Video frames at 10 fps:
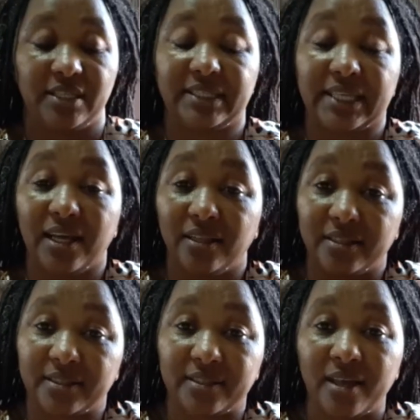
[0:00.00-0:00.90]

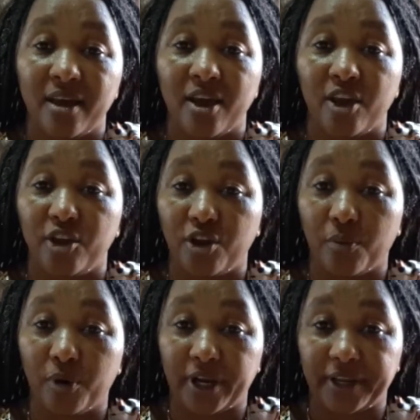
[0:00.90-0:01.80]
cells in your
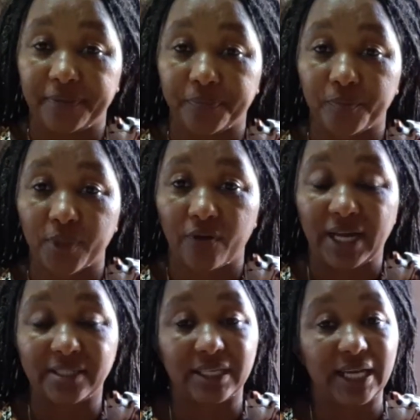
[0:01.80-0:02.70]
body. Right,
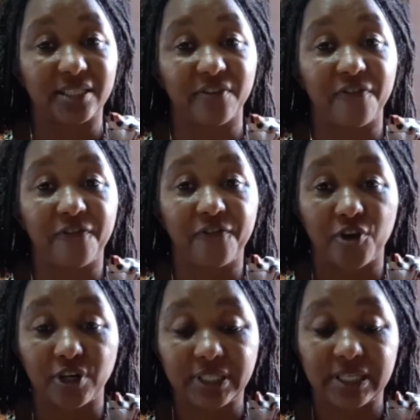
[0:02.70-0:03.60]
so that's the
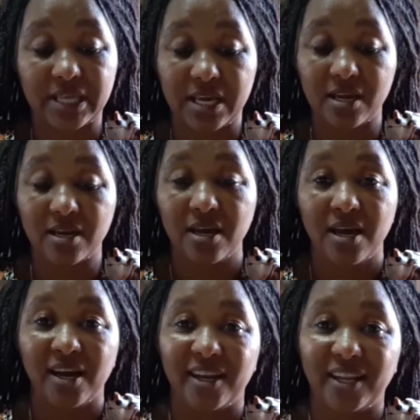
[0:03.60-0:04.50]
first thing
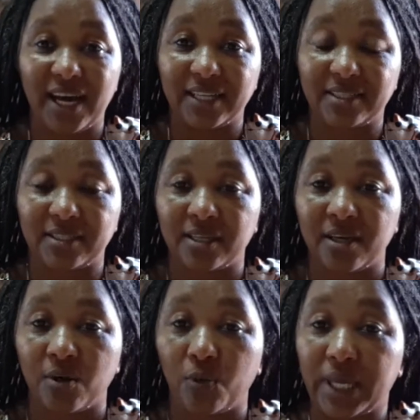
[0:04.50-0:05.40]
that
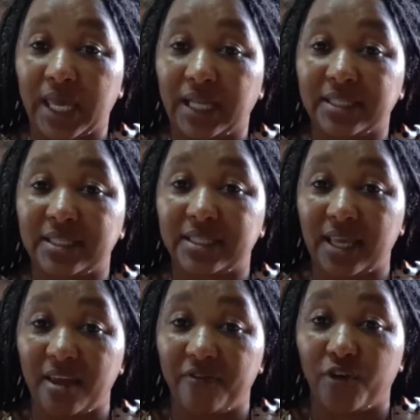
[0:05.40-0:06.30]
we can
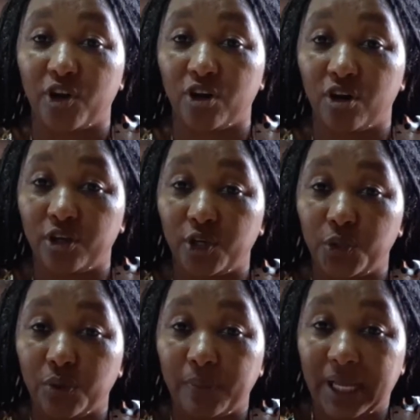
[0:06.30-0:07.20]
say for the
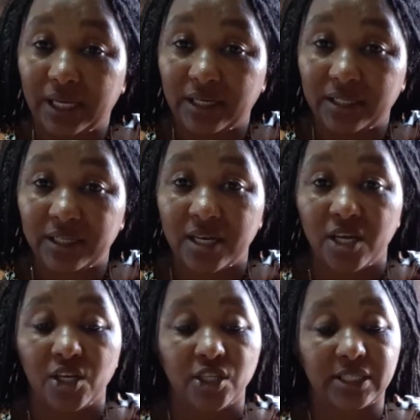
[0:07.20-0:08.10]
honeydew melon.
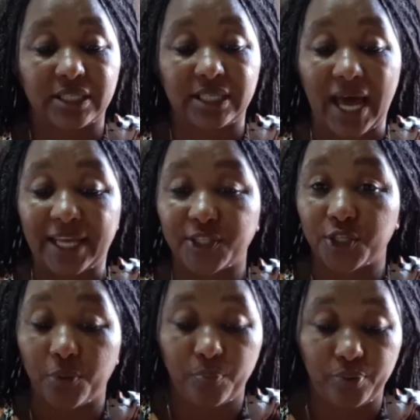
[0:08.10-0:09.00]
Slice
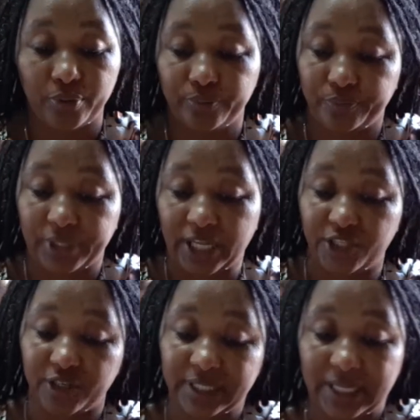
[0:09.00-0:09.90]
up, get
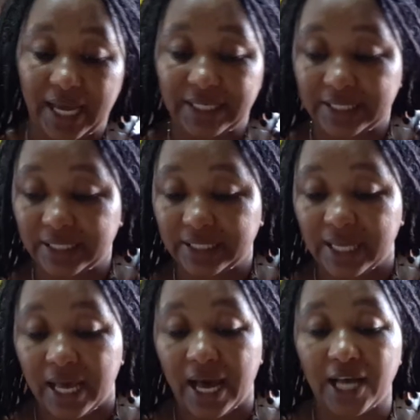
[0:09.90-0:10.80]
your slices.
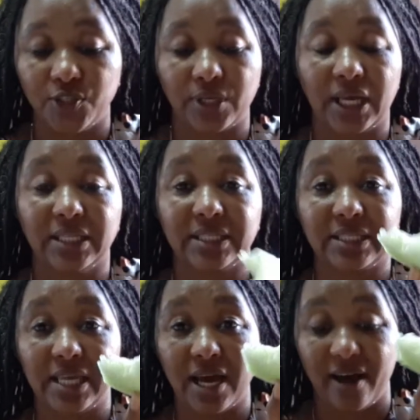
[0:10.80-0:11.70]
As you can
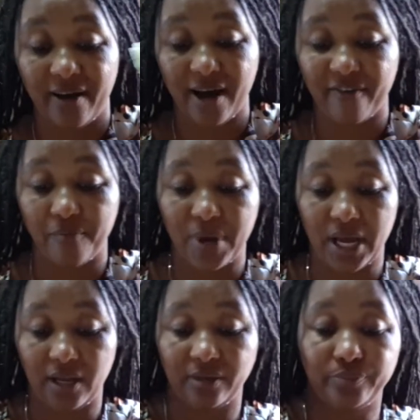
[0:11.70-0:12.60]
see, I have
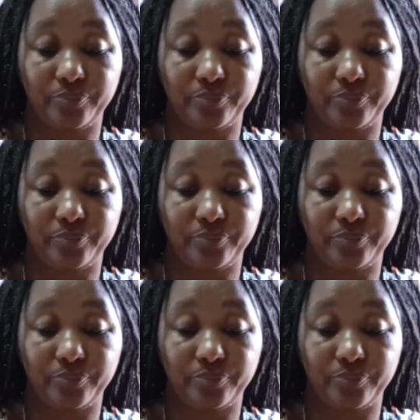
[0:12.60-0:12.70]
mine